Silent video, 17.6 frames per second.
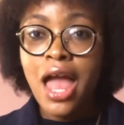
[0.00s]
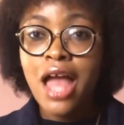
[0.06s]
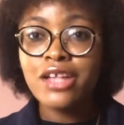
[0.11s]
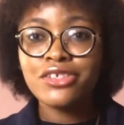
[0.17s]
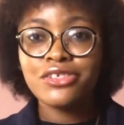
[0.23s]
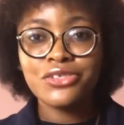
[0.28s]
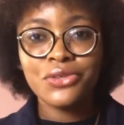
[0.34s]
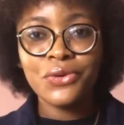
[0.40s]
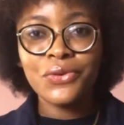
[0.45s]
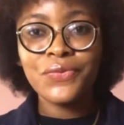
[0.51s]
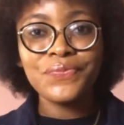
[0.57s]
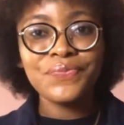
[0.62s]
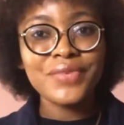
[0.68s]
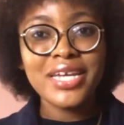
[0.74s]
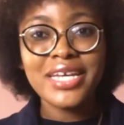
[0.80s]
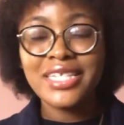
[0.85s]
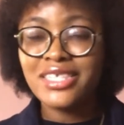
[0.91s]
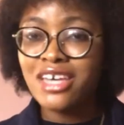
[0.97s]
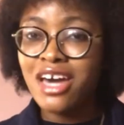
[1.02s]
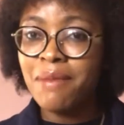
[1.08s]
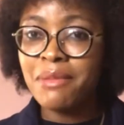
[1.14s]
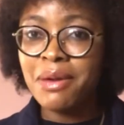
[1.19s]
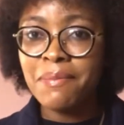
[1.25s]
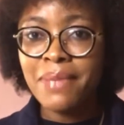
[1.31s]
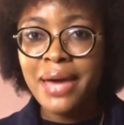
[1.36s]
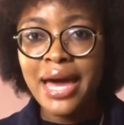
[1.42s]
So it's
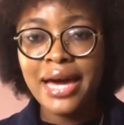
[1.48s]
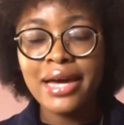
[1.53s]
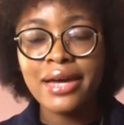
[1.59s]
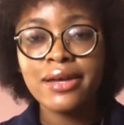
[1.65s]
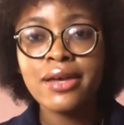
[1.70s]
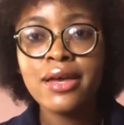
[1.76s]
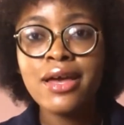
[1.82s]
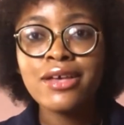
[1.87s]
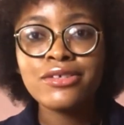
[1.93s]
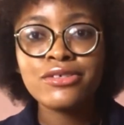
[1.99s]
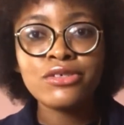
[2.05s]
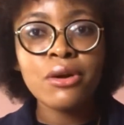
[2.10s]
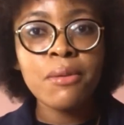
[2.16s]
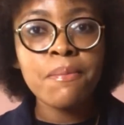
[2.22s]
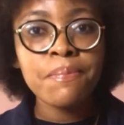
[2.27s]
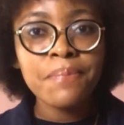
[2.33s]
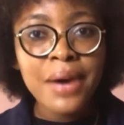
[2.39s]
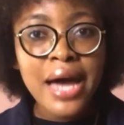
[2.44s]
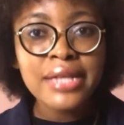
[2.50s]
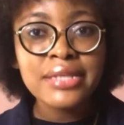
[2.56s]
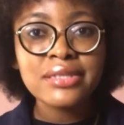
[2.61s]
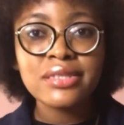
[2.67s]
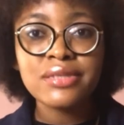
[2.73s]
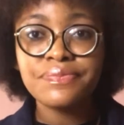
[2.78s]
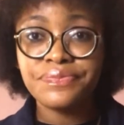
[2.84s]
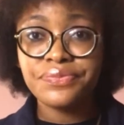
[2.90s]
coming back. So,
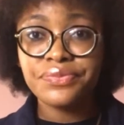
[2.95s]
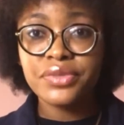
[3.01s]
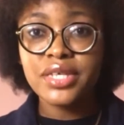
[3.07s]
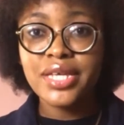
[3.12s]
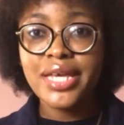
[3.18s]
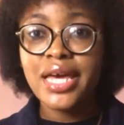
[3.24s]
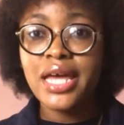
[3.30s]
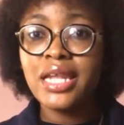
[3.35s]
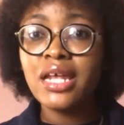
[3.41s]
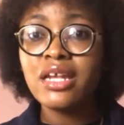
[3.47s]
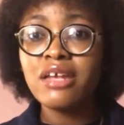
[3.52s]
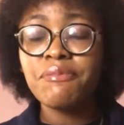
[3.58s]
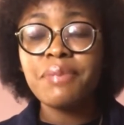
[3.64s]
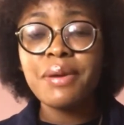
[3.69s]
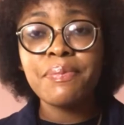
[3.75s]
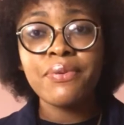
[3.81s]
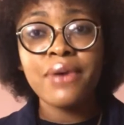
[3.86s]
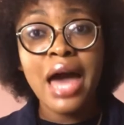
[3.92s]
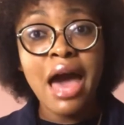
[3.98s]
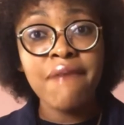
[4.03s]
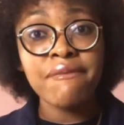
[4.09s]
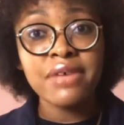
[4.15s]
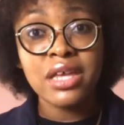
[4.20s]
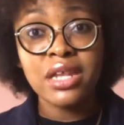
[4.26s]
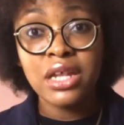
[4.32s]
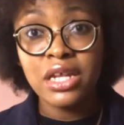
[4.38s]
but a lot of people
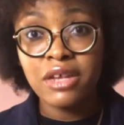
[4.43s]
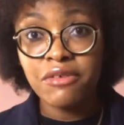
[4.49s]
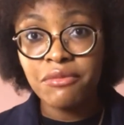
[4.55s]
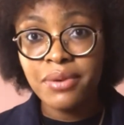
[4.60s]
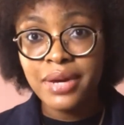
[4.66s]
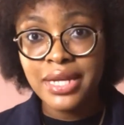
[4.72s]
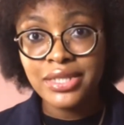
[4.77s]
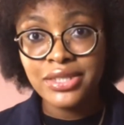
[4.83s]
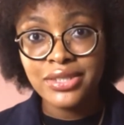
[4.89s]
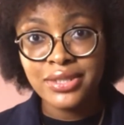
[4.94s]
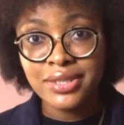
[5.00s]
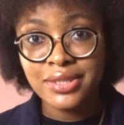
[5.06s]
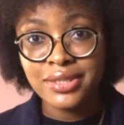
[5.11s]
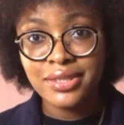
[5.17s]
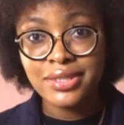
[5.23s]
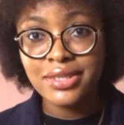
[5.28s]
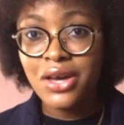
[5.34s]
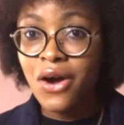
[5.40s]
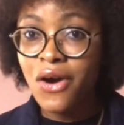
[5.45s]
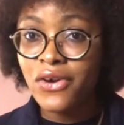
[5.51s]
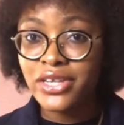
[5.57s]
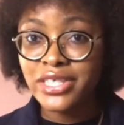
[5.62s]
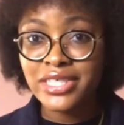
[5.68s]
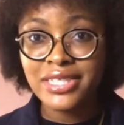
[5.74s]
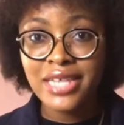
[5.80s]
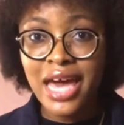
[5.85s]
have a lot of questions
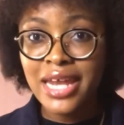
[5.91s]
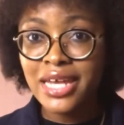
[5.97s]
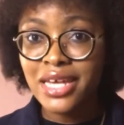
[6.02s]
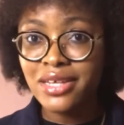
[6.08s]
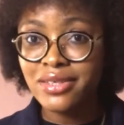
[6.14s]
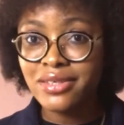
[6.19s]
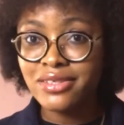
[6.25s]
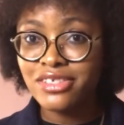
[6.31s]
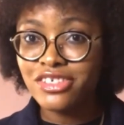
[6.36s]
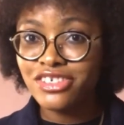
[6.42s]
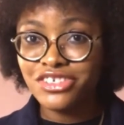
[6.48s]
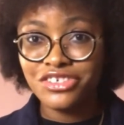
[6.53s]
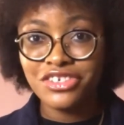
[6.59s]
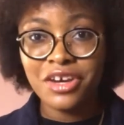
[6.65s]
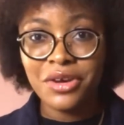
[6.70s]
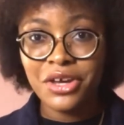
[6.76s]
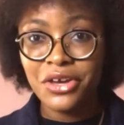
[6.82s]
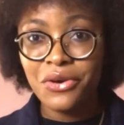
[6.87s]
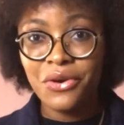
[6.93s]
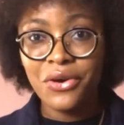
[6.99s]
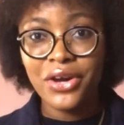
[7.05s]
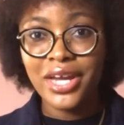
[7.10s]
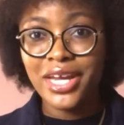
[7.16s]
concerning Jericho,